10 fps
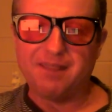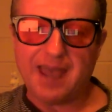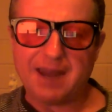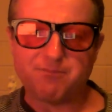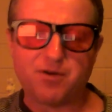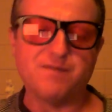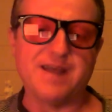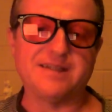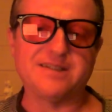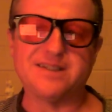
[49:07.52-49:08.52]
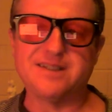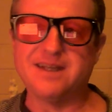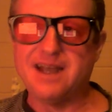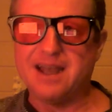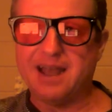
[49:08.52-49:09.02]
That prevents
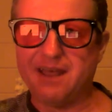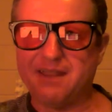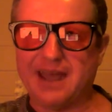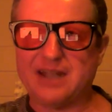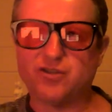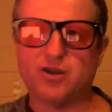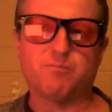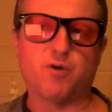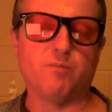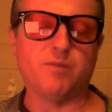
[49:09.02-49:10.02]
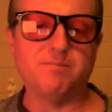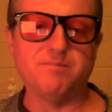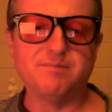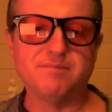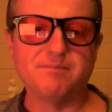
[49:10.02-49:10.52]
that sort of problem.
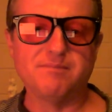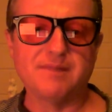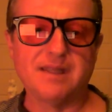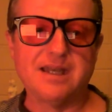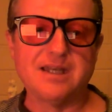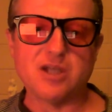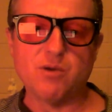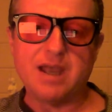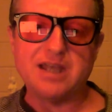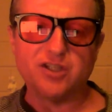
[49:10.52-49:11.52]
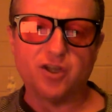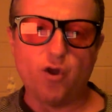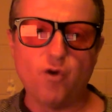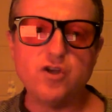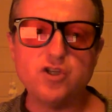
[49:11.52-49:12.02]
So as
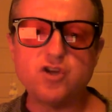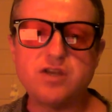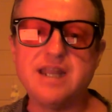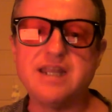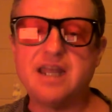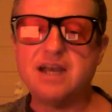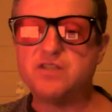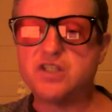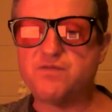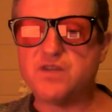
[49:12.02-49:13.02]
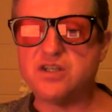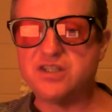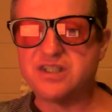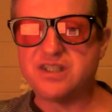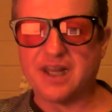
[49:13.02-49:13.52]
long as you're getting
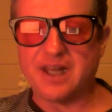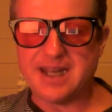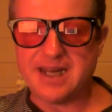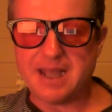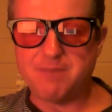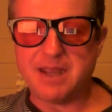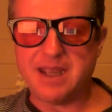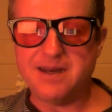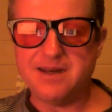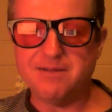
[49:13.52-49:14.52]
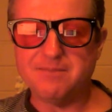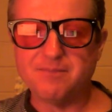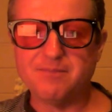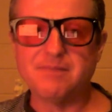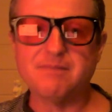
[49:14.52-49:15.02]
sufficient selenium in,
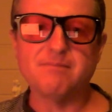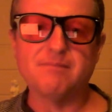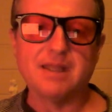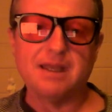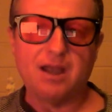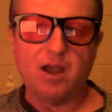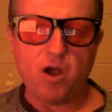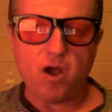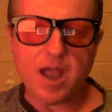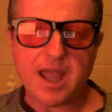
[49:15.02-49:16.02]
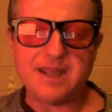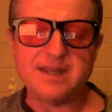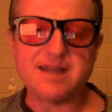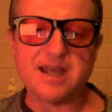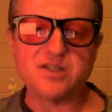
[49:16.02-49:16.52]
higher
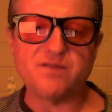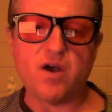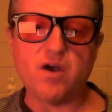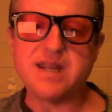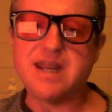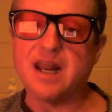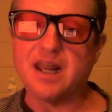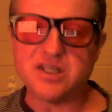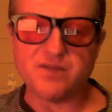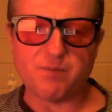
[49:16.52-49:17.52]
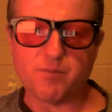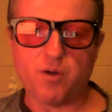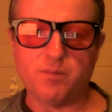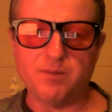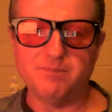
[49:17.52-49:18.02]
intakes of iodine are less of a
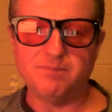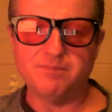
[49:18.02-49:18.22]
problem.